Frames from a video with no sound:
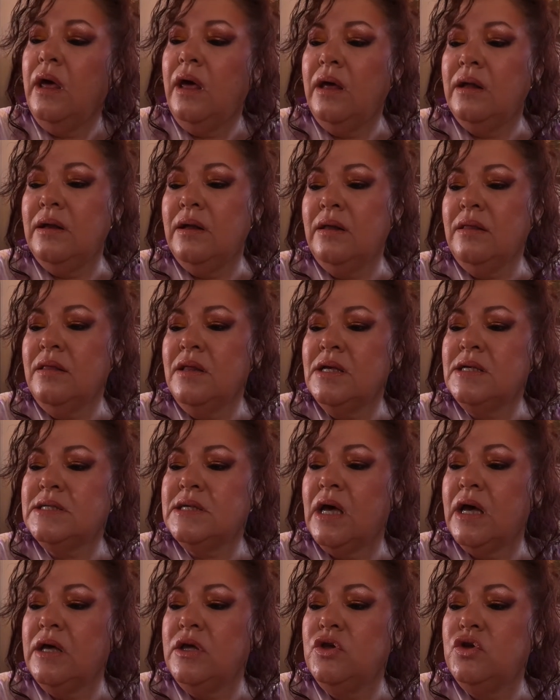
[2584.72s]
And in
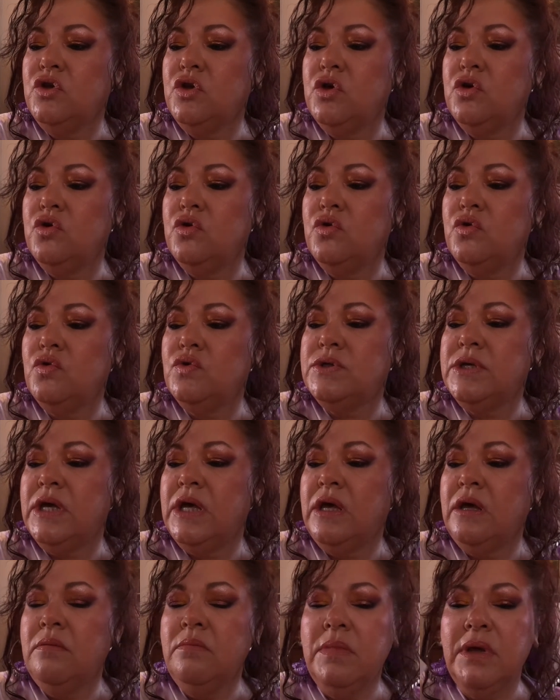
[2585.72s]
this, I use
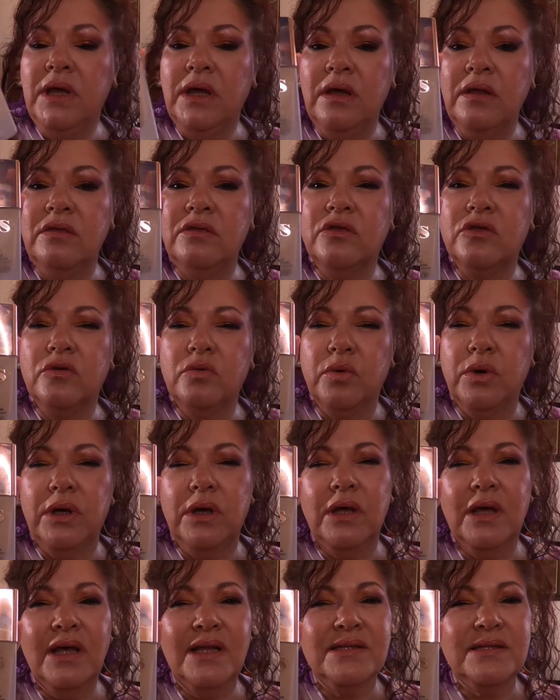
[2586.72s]

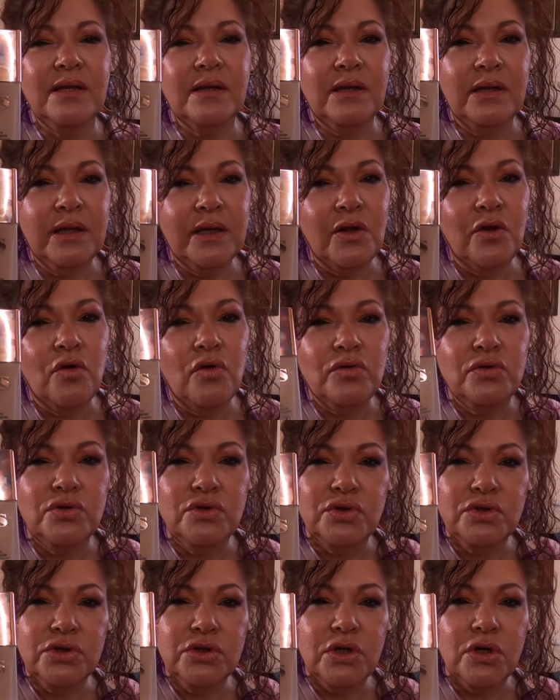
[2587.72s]
MN3. It's a little
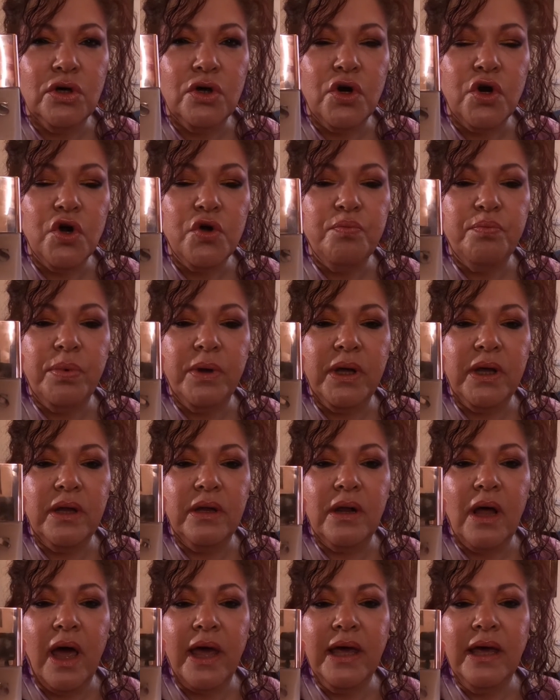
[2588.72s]
dark,
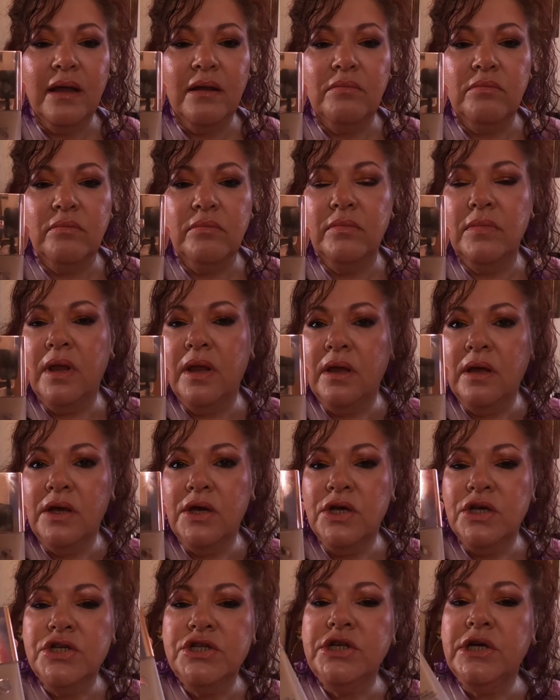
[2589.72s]
but I can
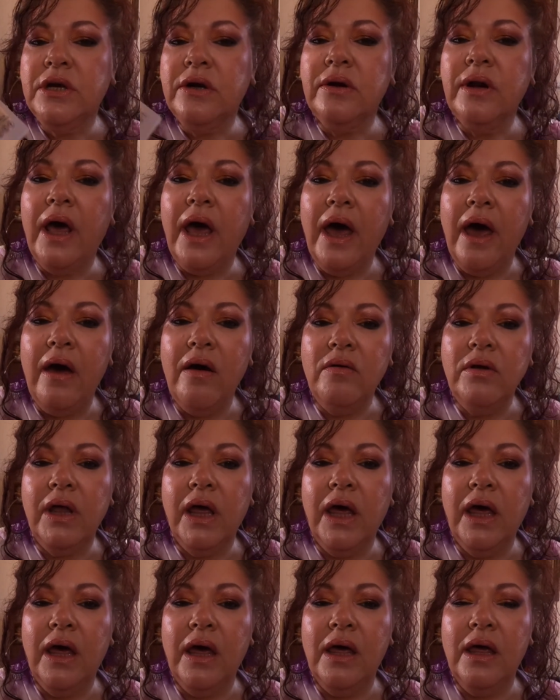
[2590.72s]
share it
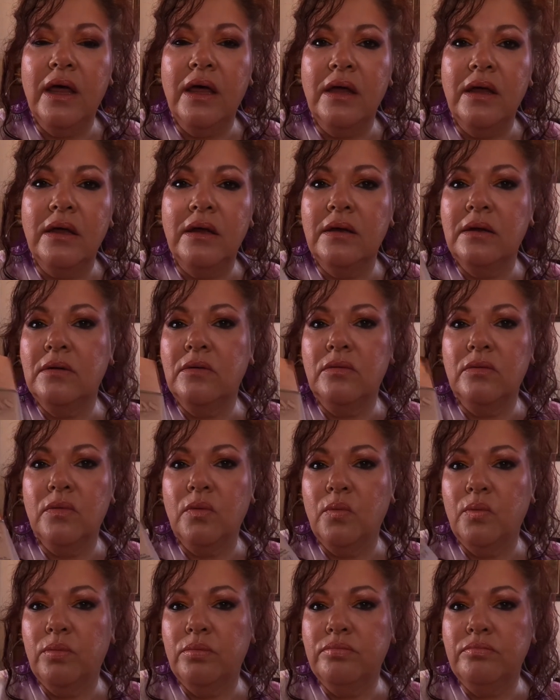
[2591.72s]
out and
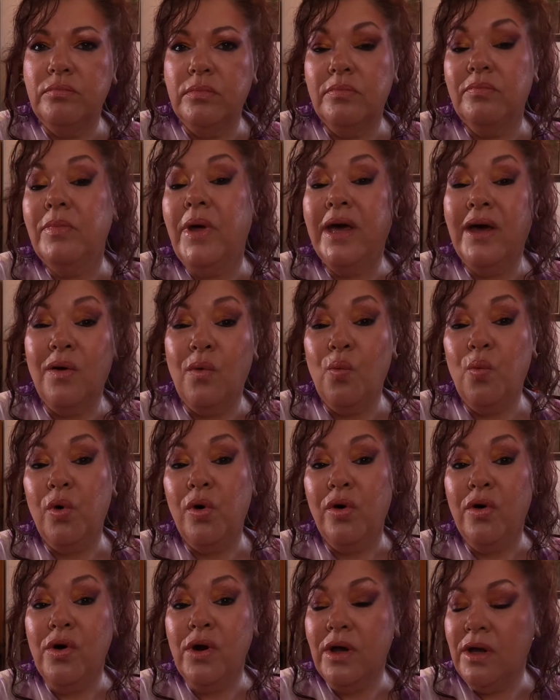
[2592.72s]
make it
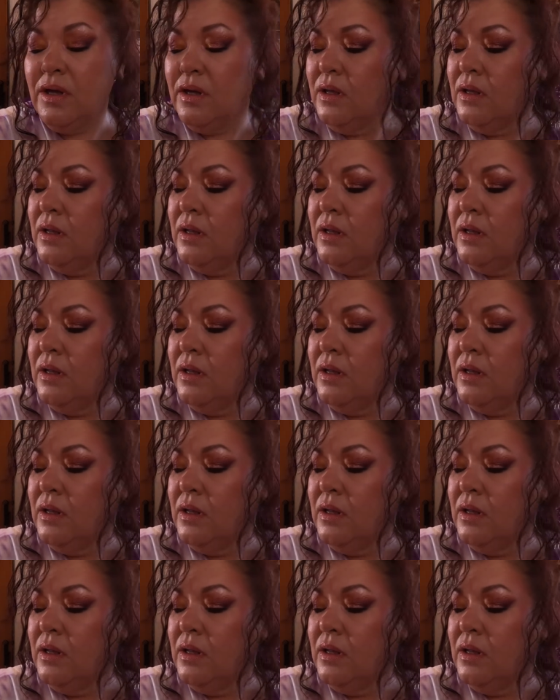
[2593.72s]
work.